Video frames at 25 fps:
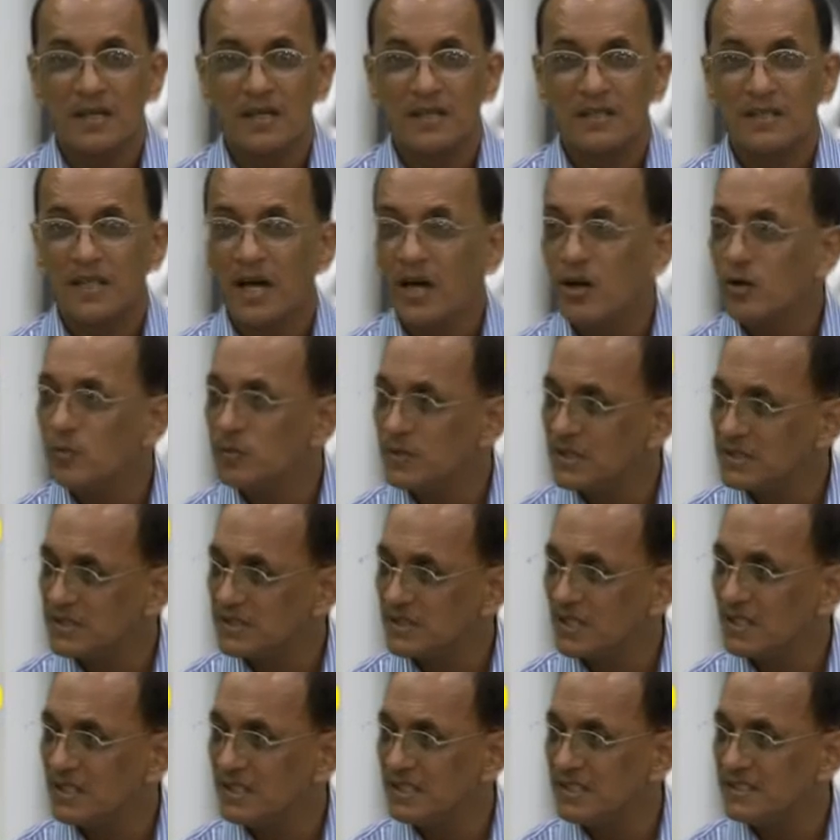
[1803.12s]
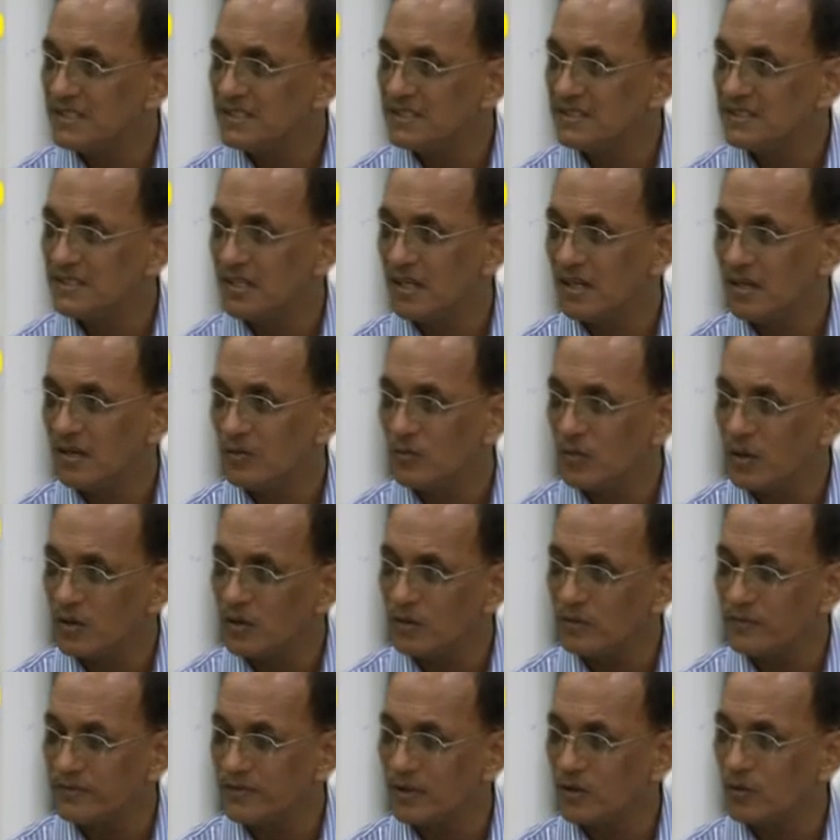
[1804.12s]
Thiomersal is one
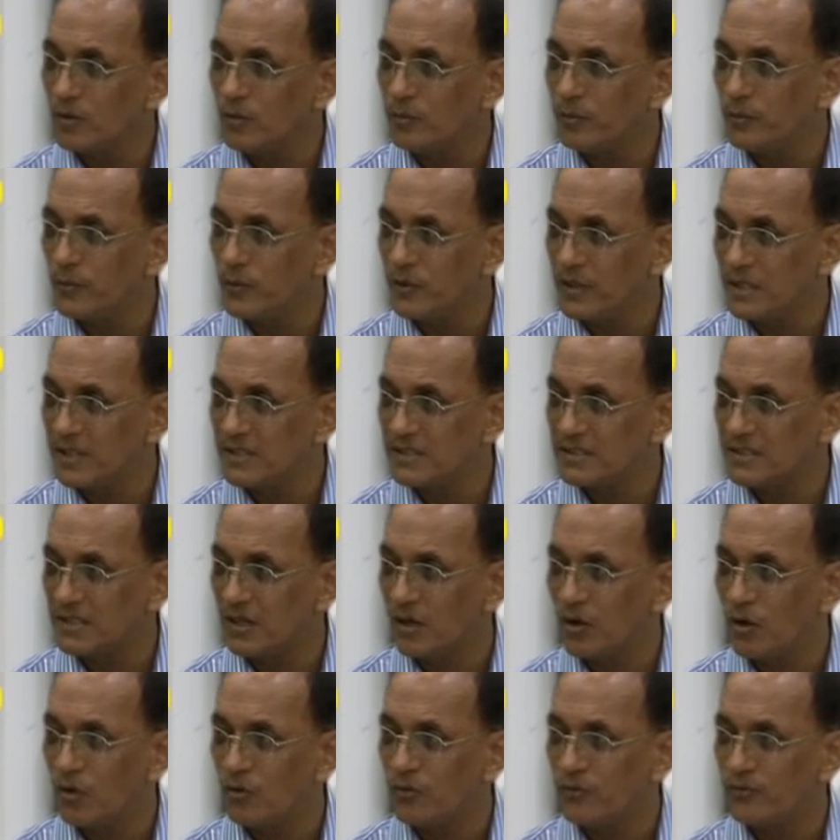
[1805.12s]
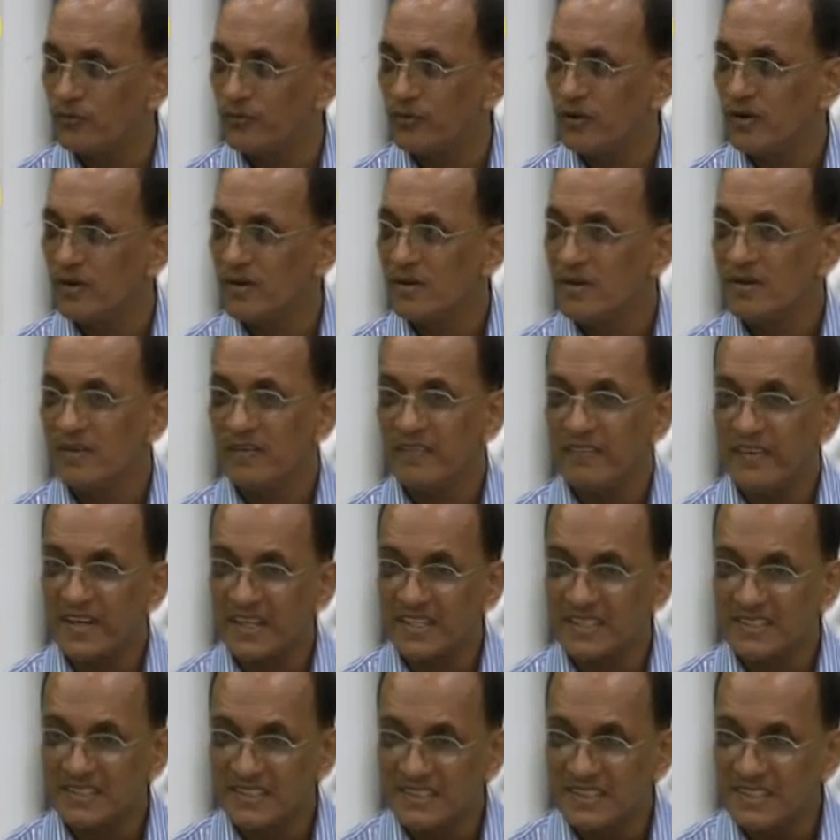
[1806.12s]
of the components of
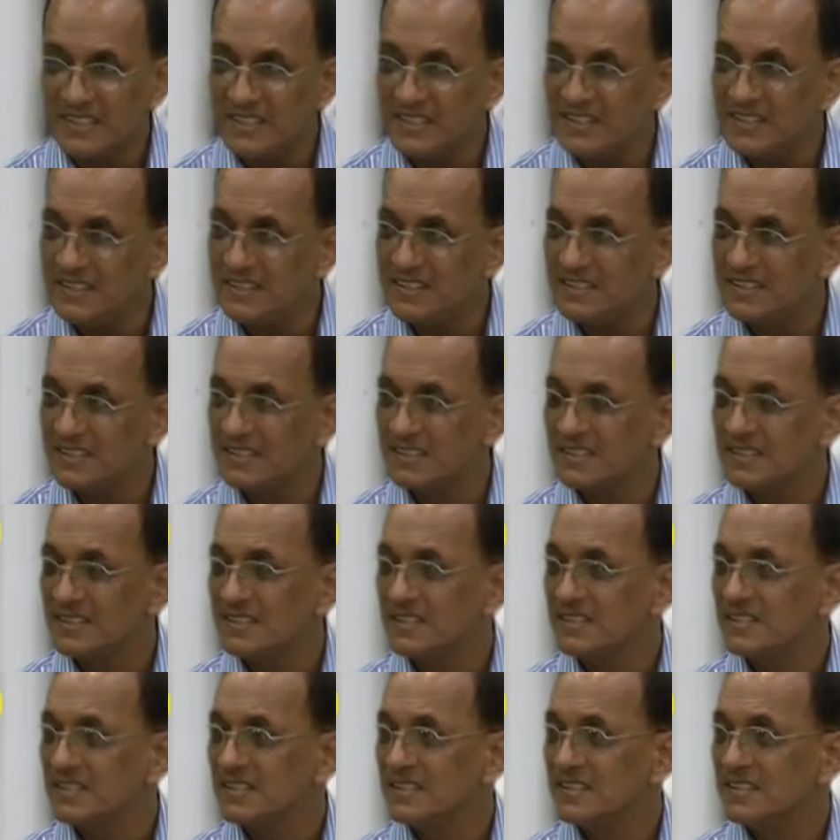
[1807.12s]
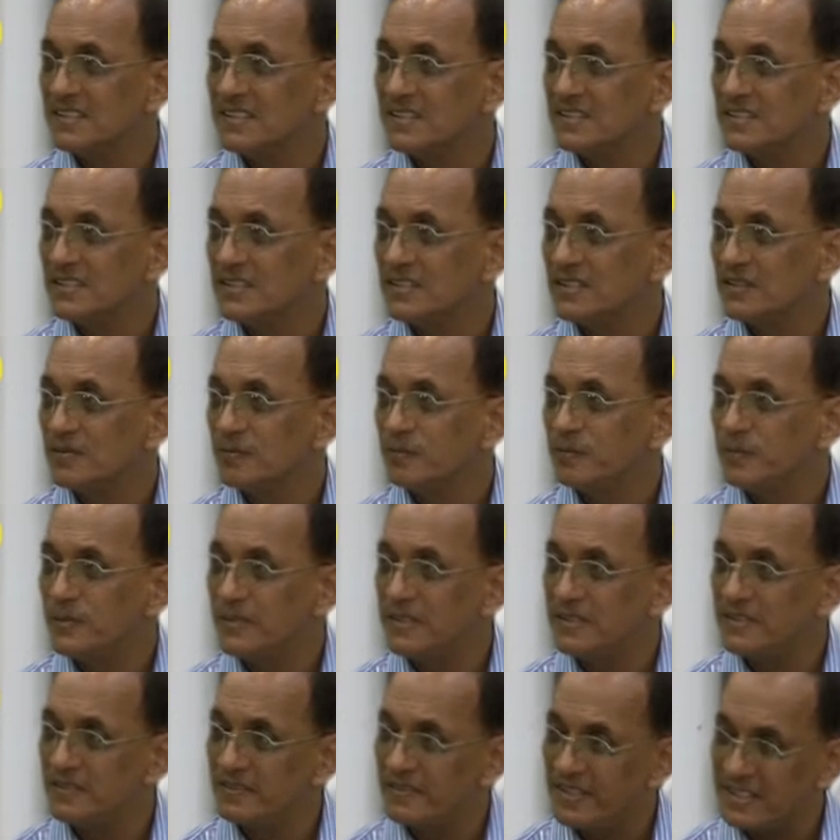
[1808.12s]
vaccines
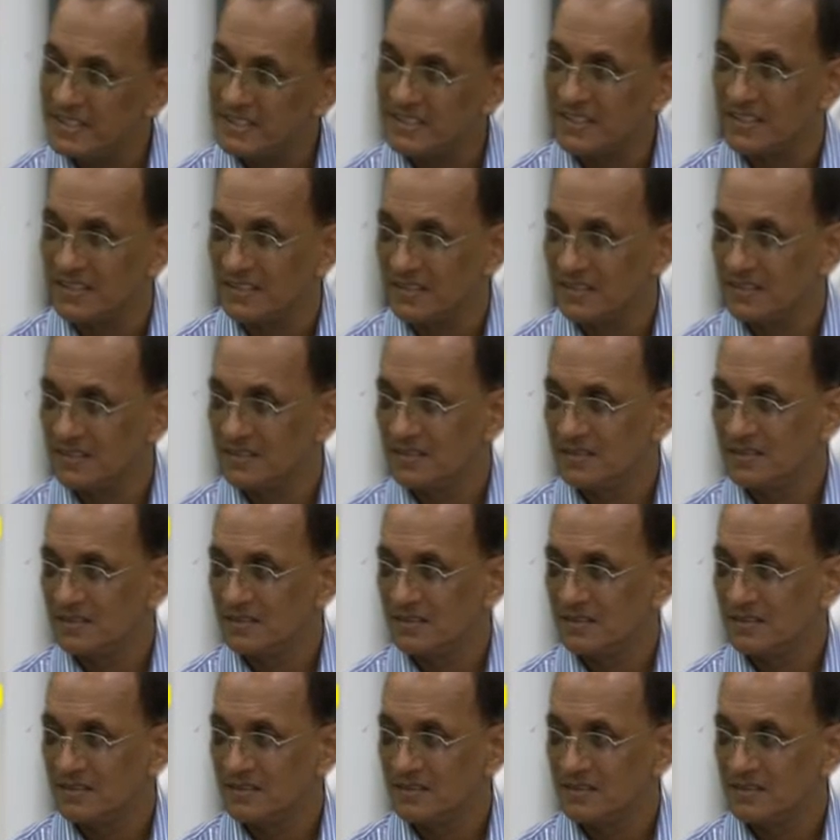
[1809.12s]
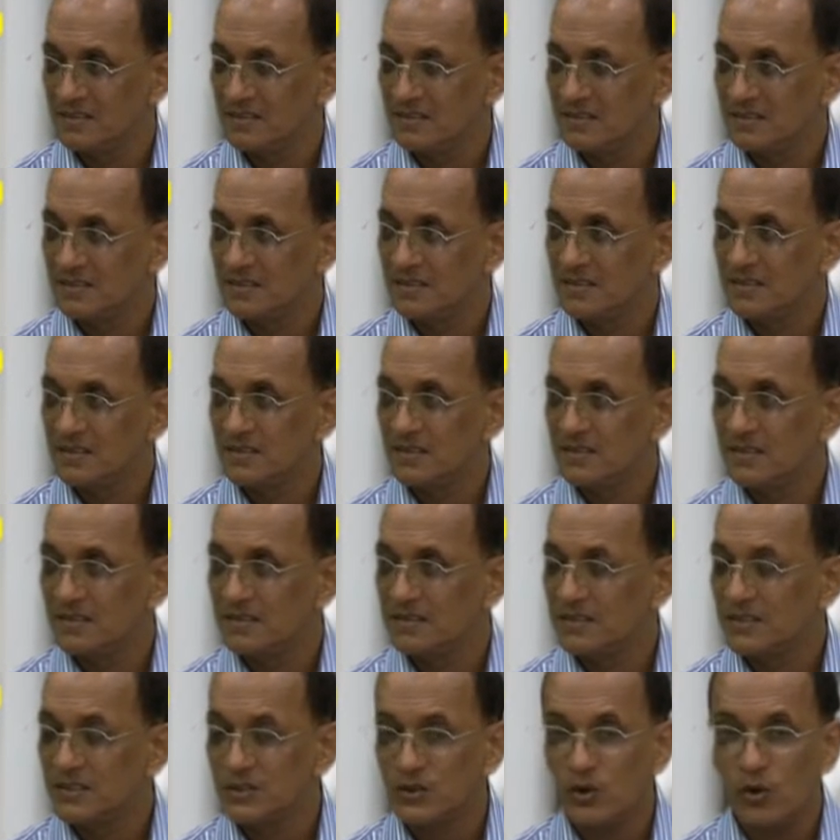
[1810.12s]
preservation.
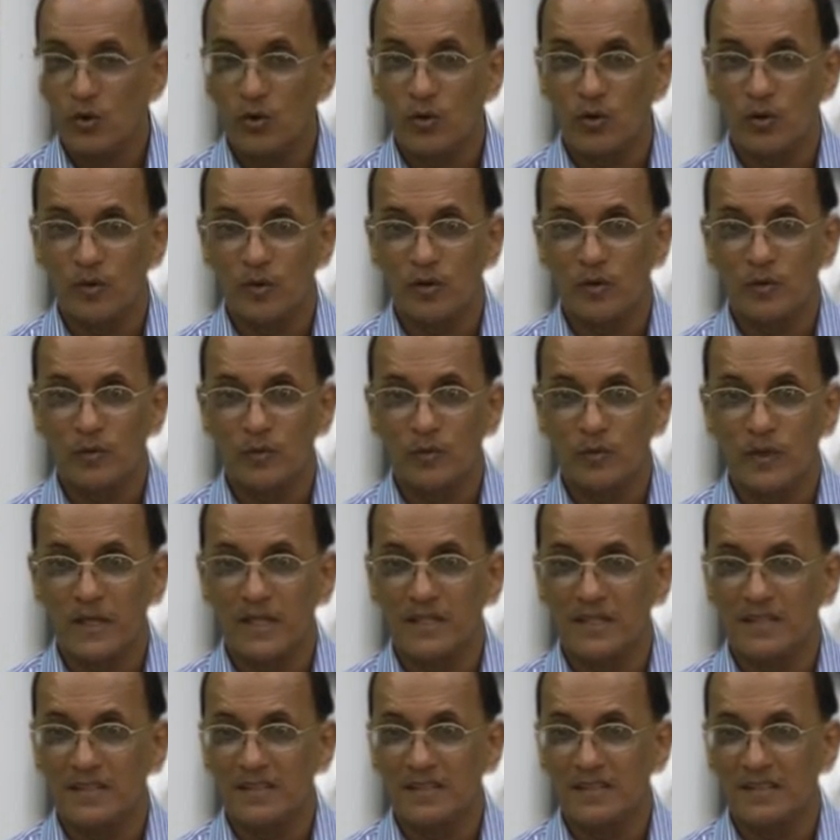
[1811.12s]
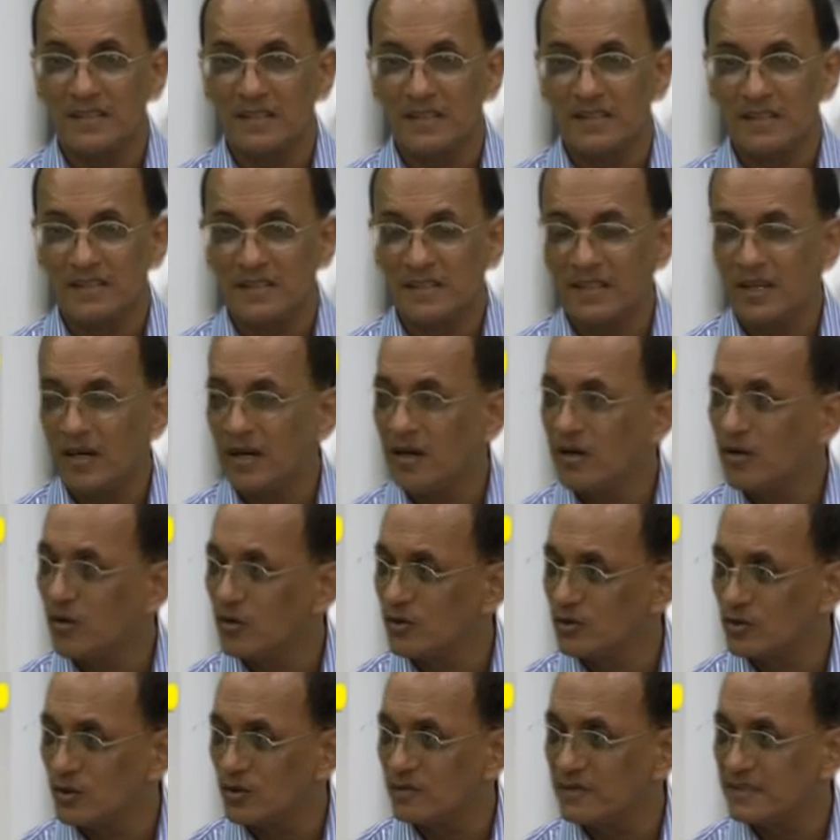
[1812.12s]
So when the
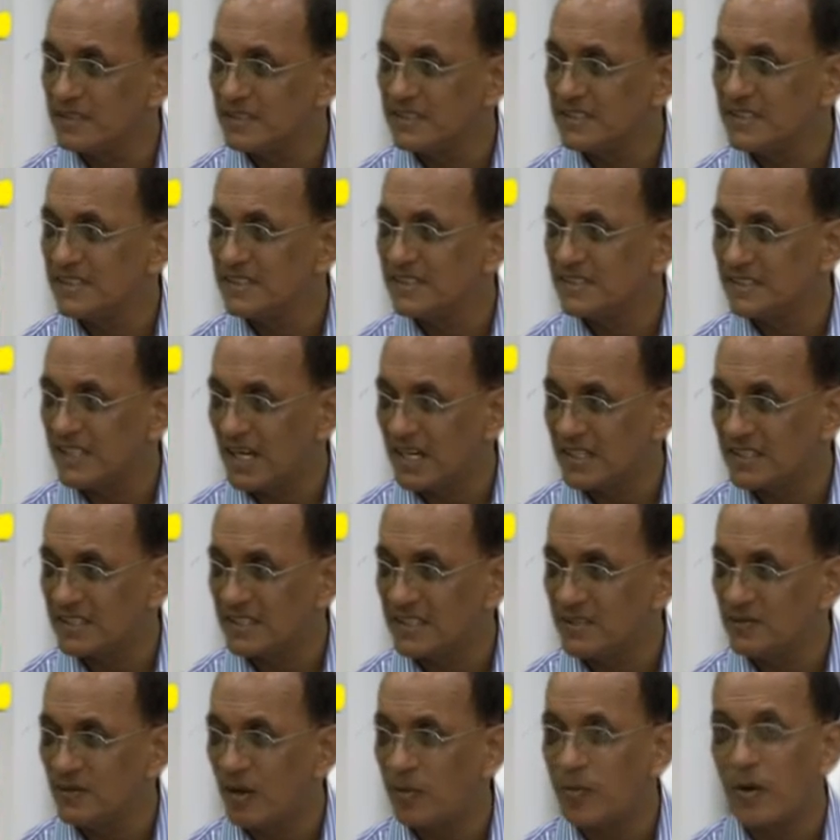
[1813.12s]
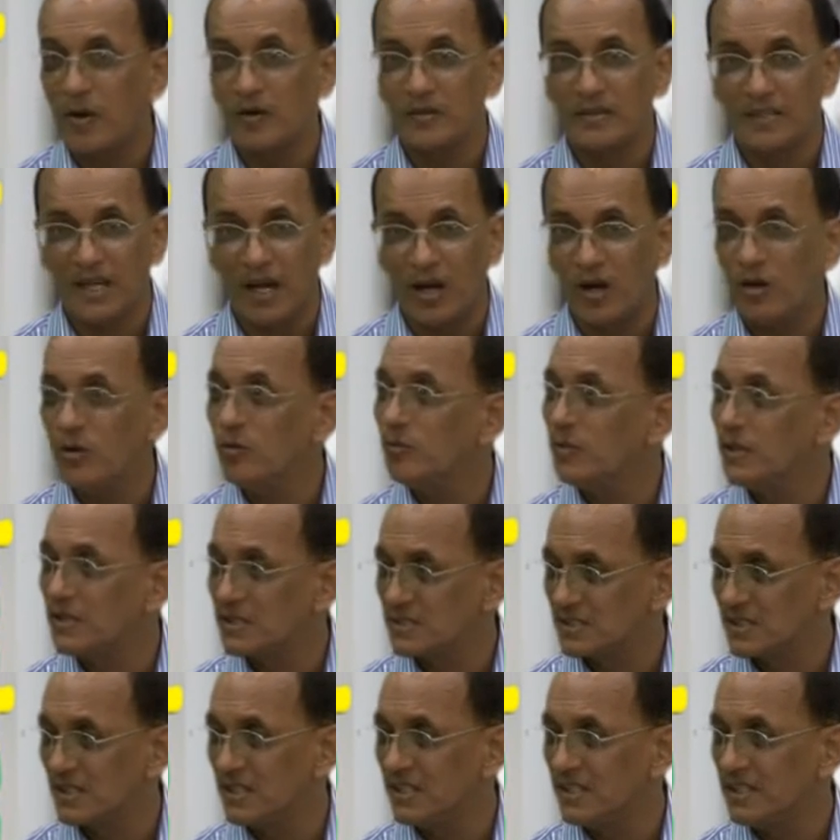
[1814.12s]
controversy started about
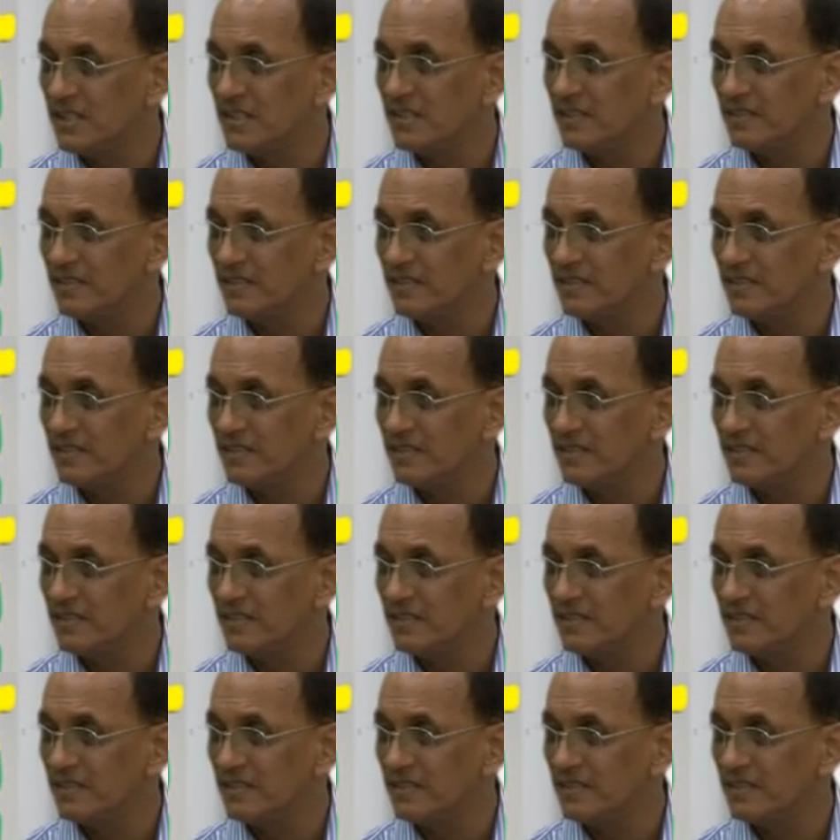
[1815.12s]
thiomersal in the